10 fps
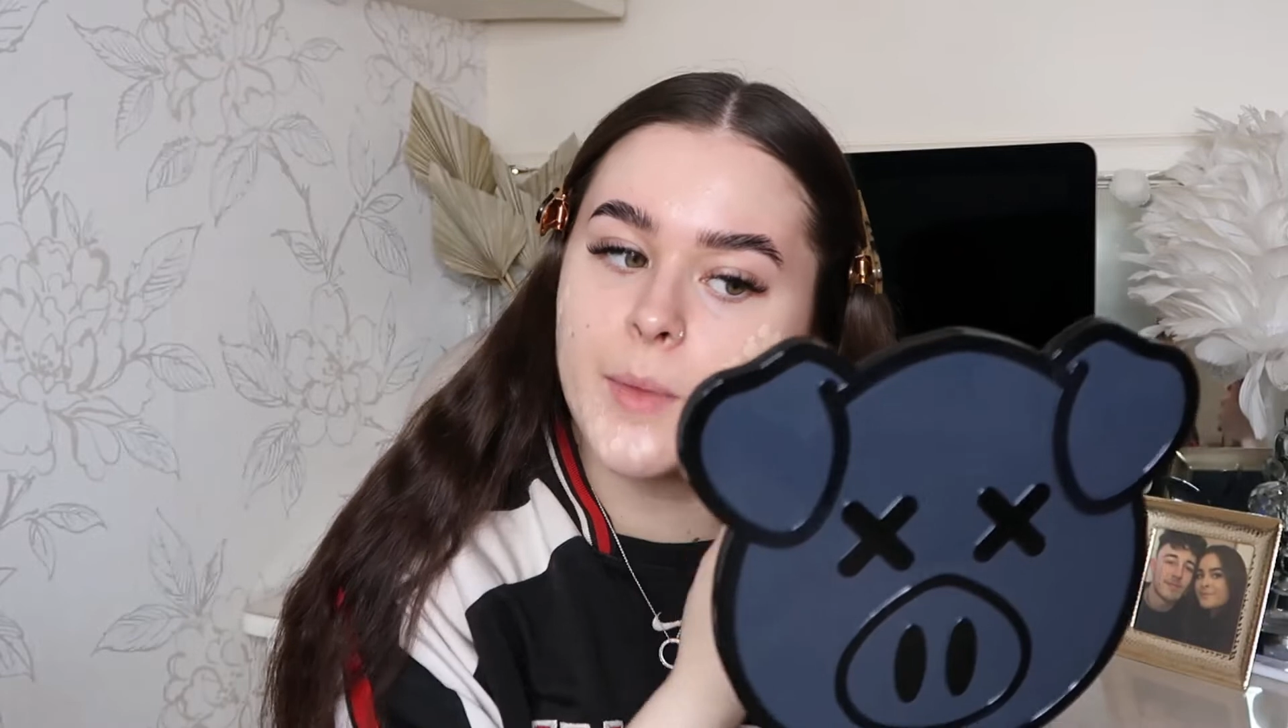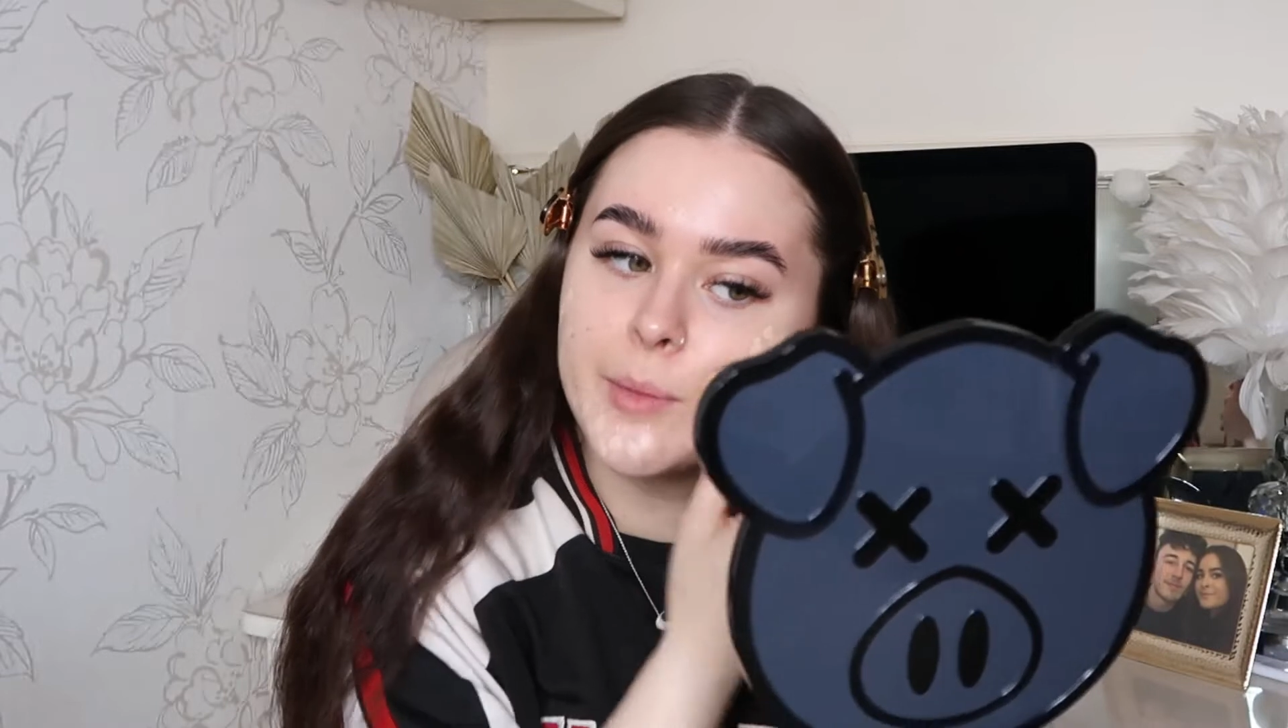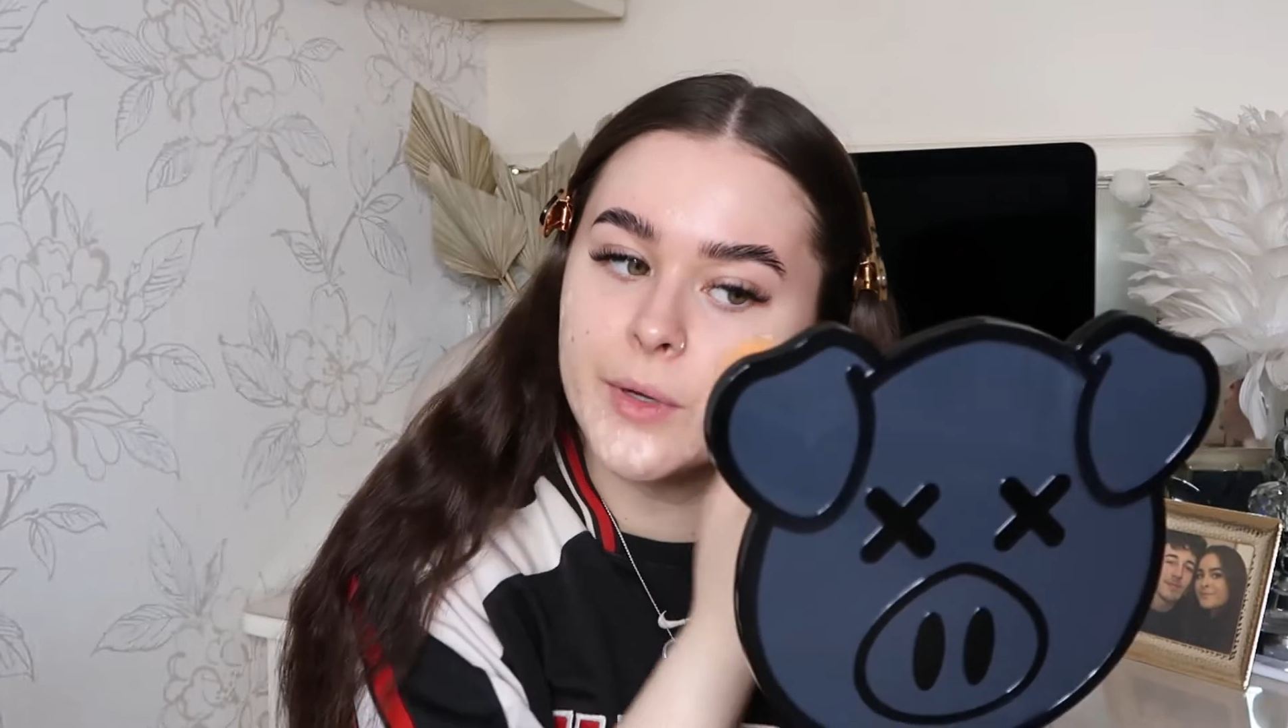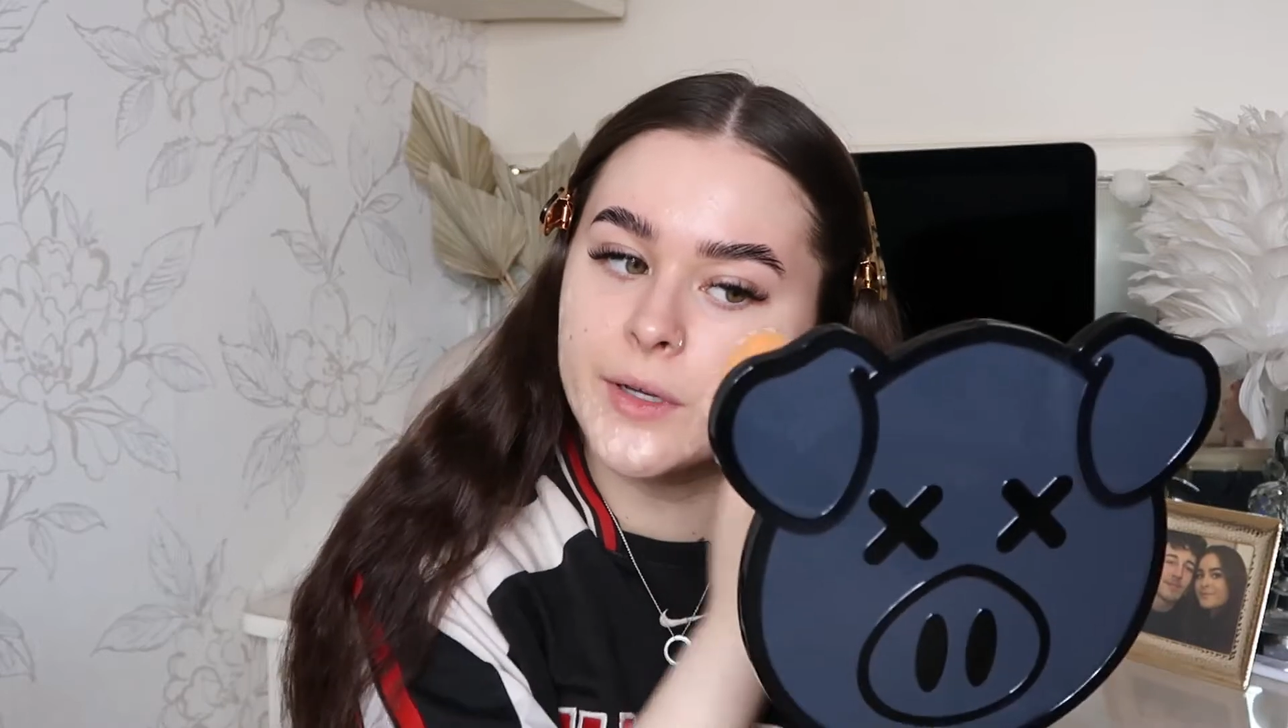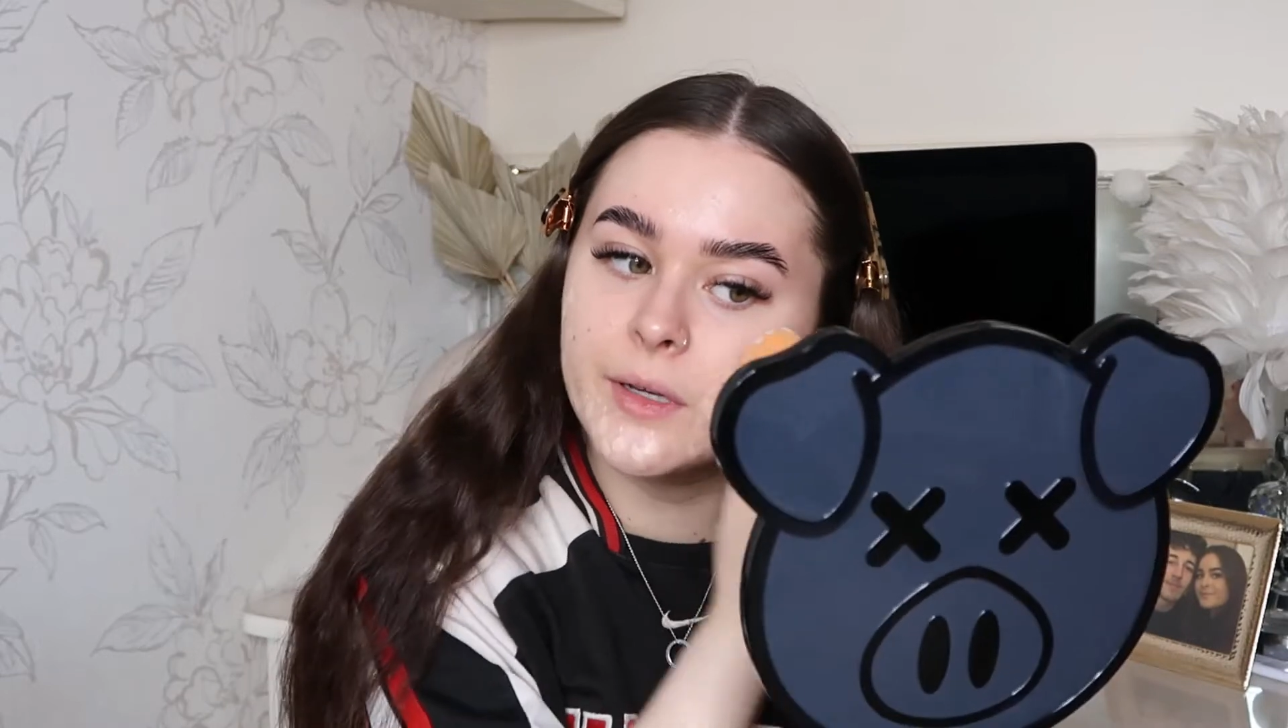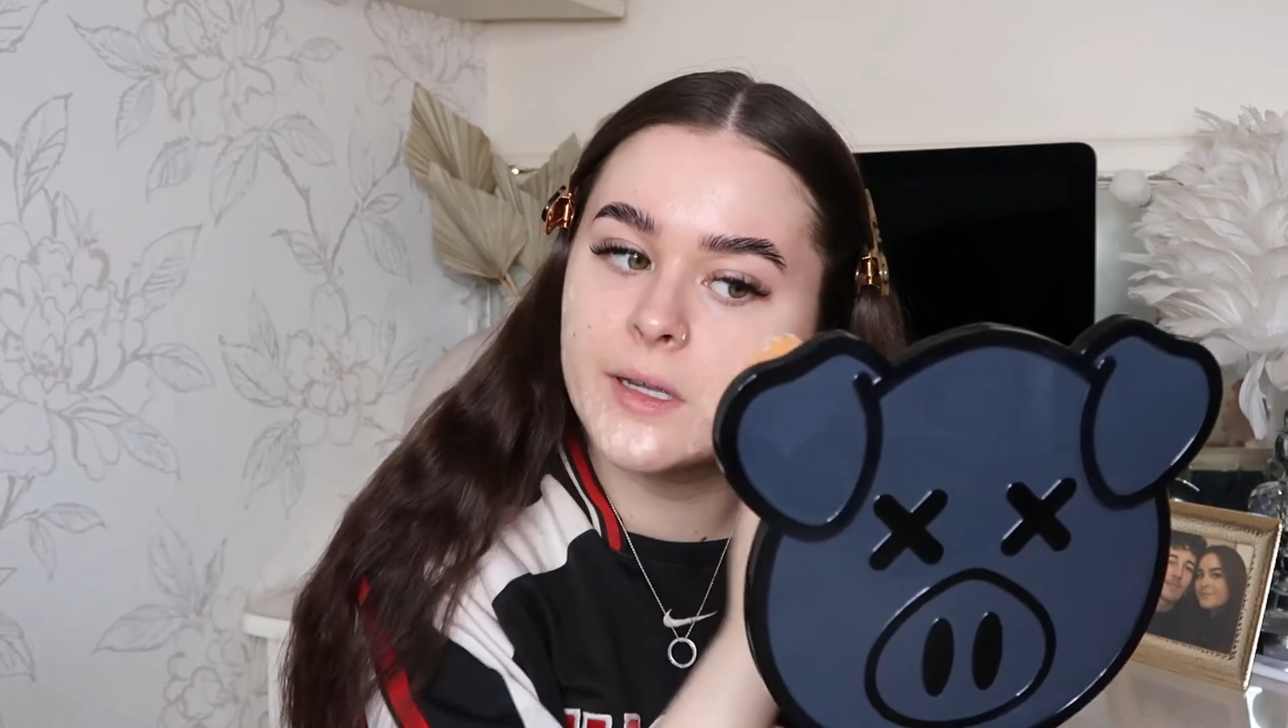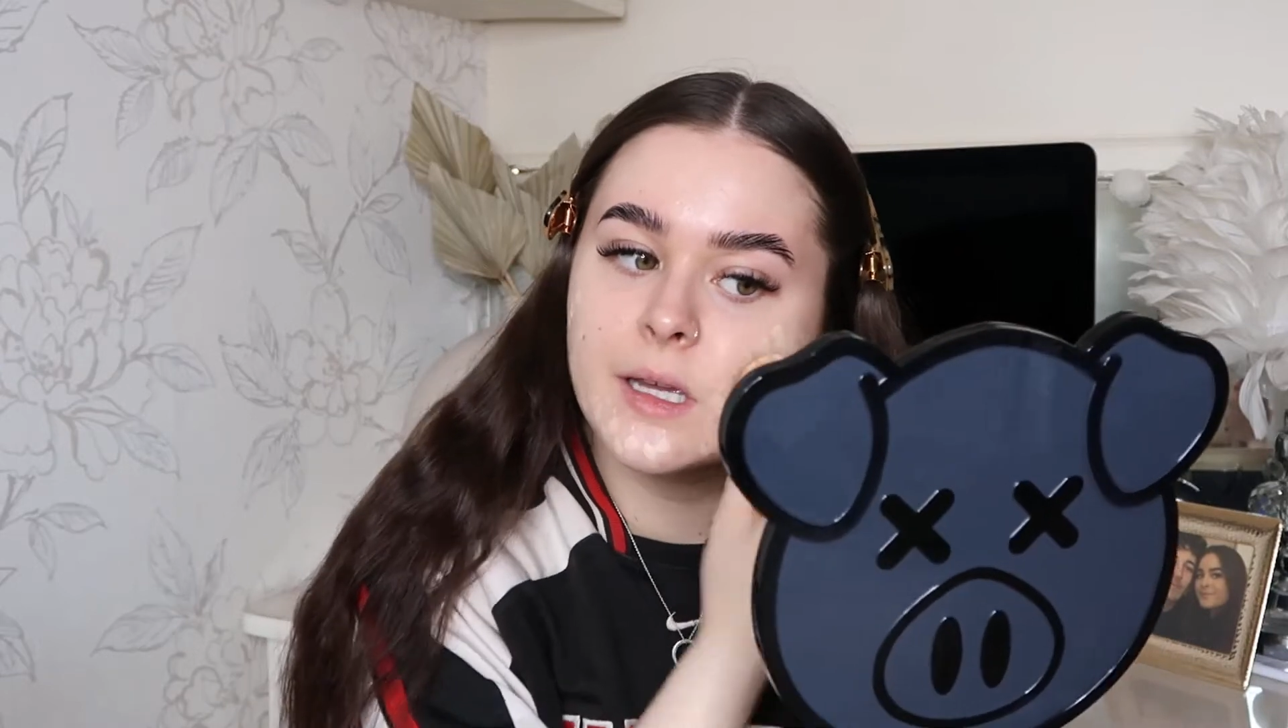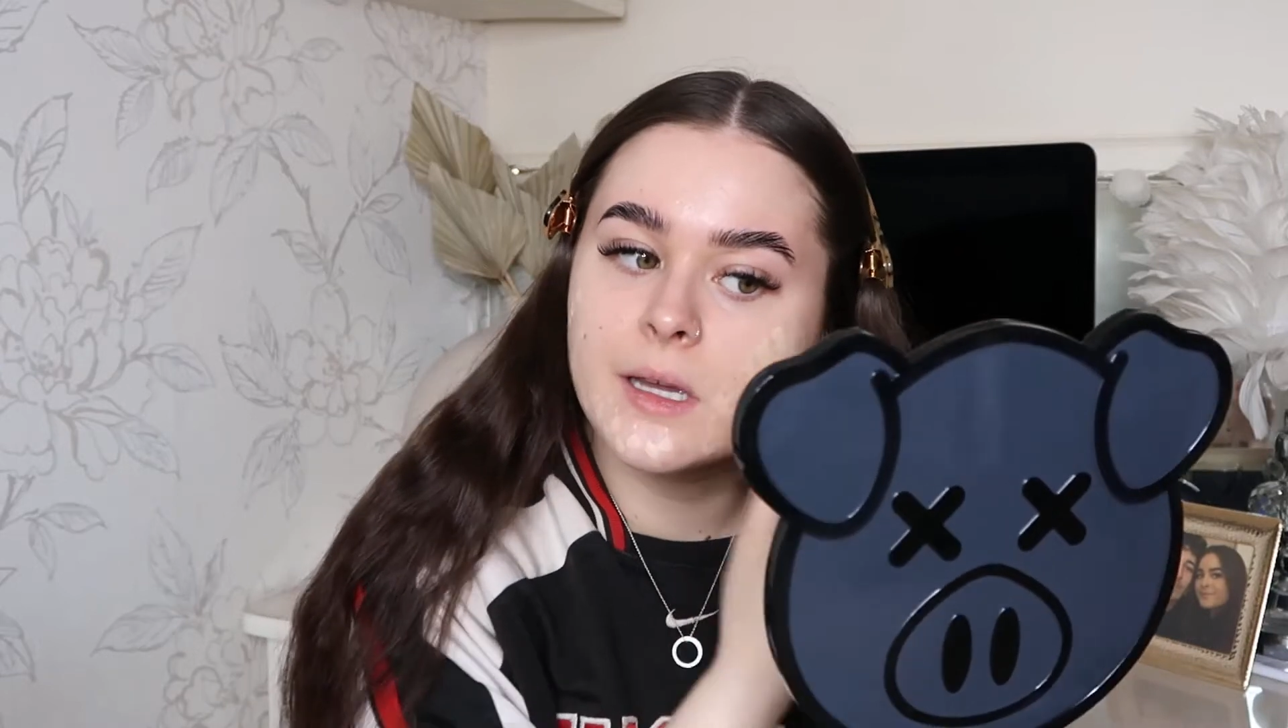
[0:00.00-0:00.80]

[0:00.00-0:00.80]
moment,